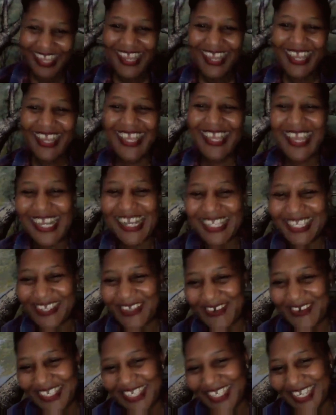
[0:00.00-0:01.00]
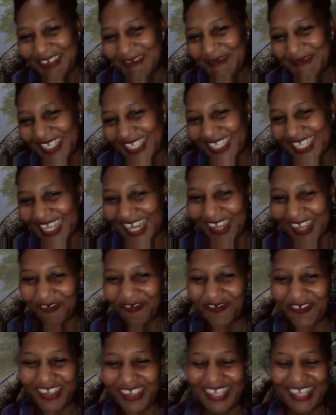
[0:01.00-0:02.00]
Yes, Coach Tubbs is
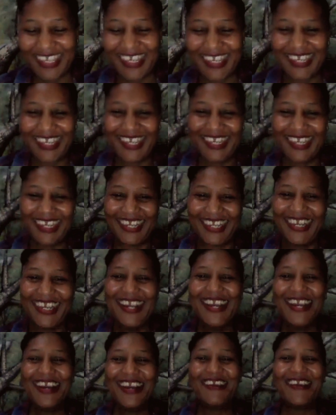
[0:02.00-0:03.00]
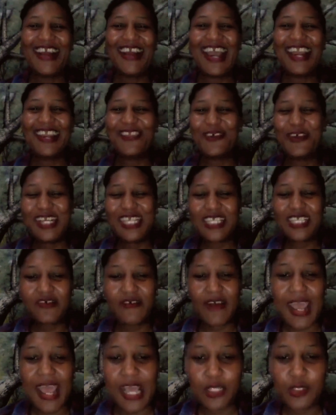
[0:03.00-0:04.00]
laughing. Right? So it's
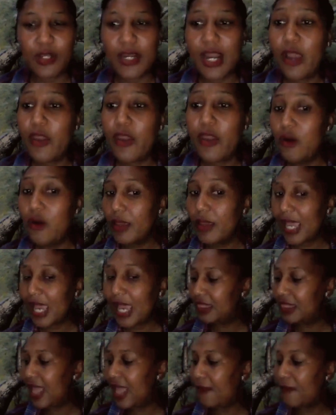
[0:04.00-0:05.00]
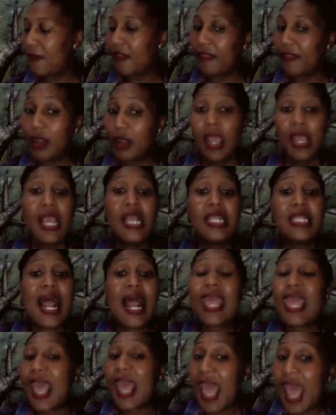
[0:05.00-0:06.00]
rare. So now you look at them and then it's
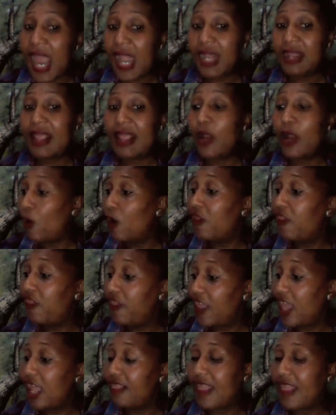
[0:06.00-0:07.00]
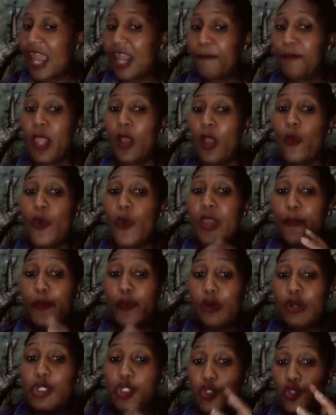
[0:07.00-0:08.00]
again that whole thing that we
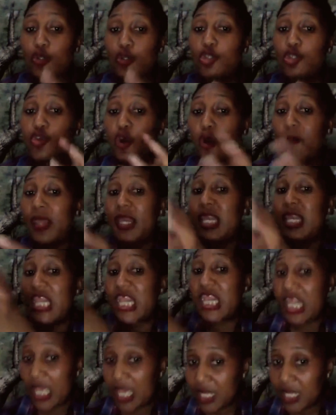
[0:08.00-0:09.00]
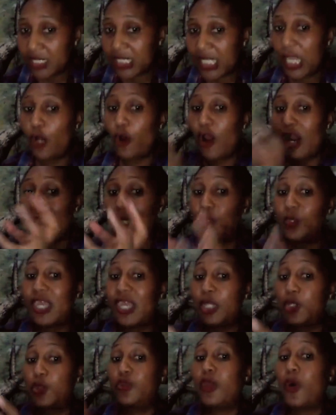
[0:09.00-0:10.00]
produce so many things in order to
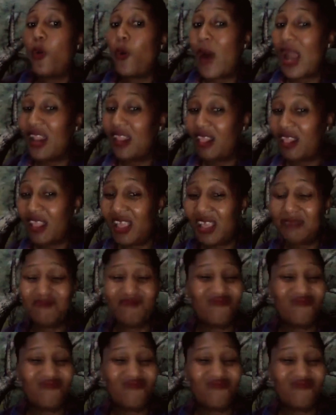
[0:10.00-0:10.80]
get to the one thing.